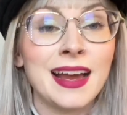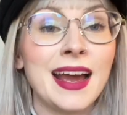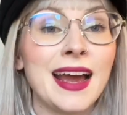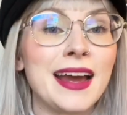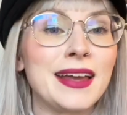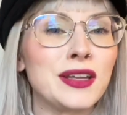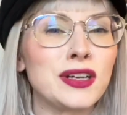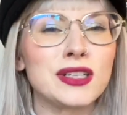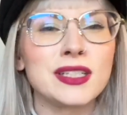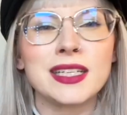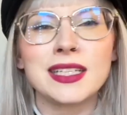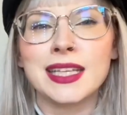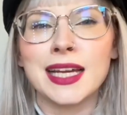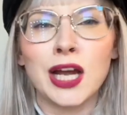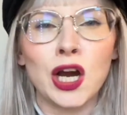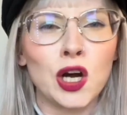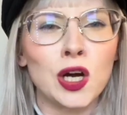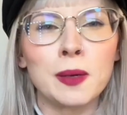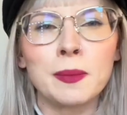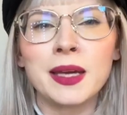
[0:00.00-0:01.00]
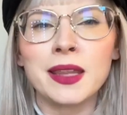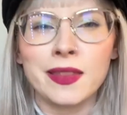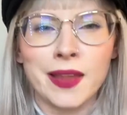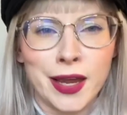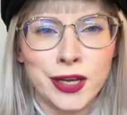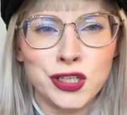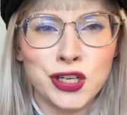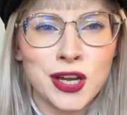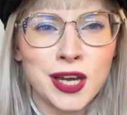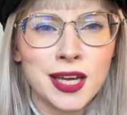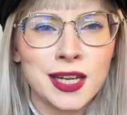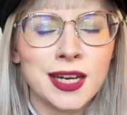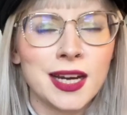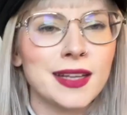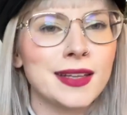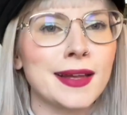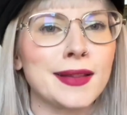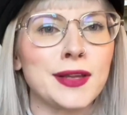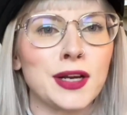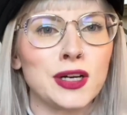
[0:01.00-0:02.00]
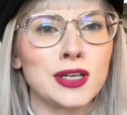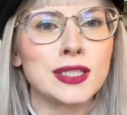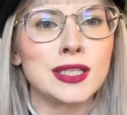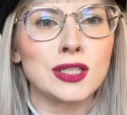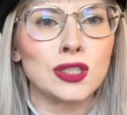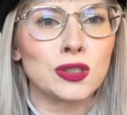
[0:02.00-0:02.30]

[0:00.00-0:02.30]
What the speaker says: And there's this like urban legend that there is this